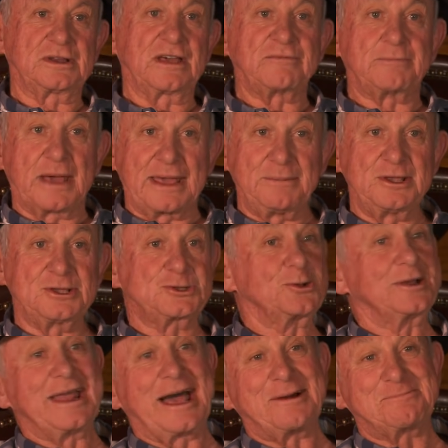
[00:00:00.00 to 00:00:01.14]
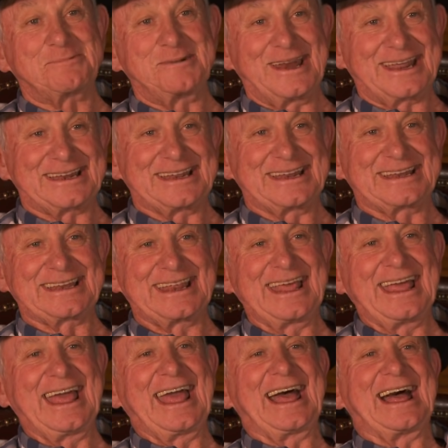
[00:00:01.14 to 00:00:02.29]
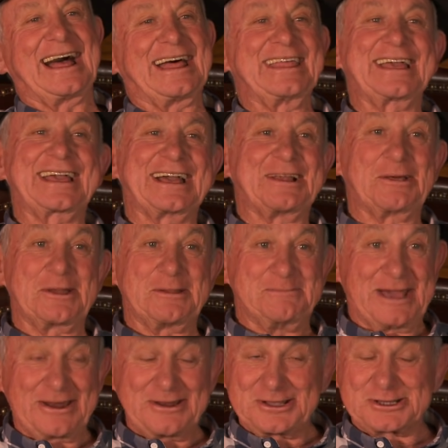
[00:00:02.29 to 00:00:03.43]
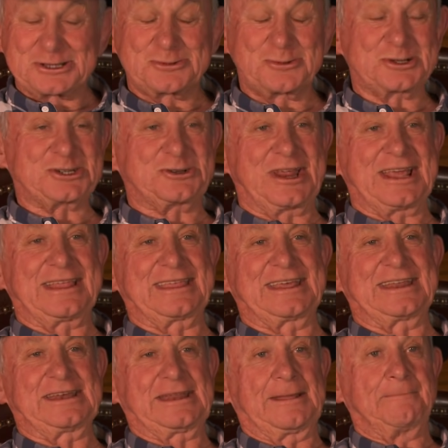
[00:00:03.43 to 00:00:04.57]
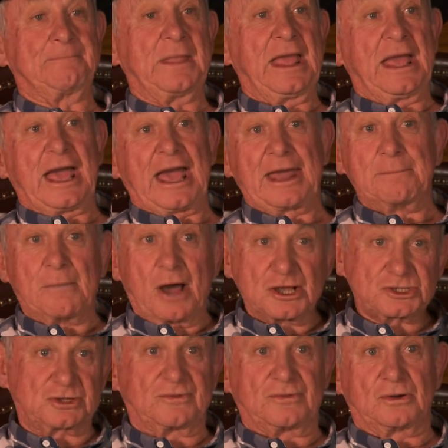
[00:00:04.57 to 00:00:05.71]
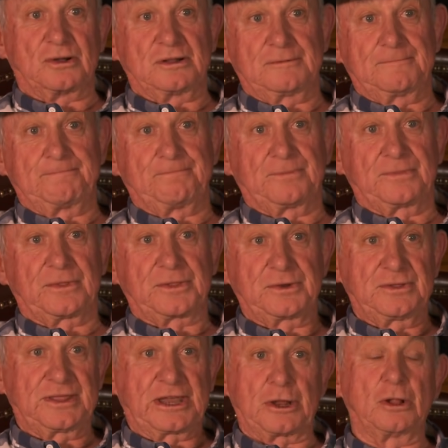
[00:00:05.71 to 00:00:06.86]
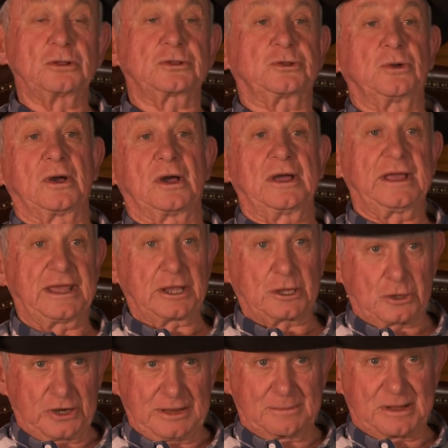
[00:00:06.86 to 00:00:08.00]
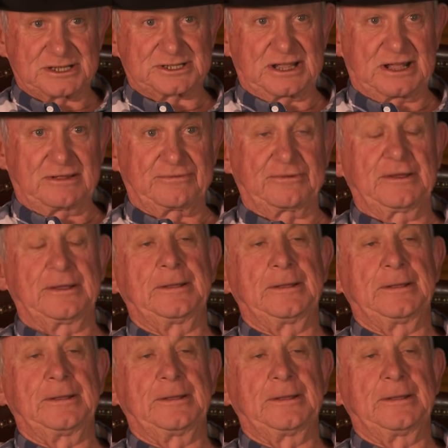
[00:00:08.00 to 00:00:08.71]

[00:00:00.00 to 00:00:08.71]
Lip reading: have babies who are now pregnant. I think a lot of marriages were strengthened. And most of all, through that whole tour, including myself,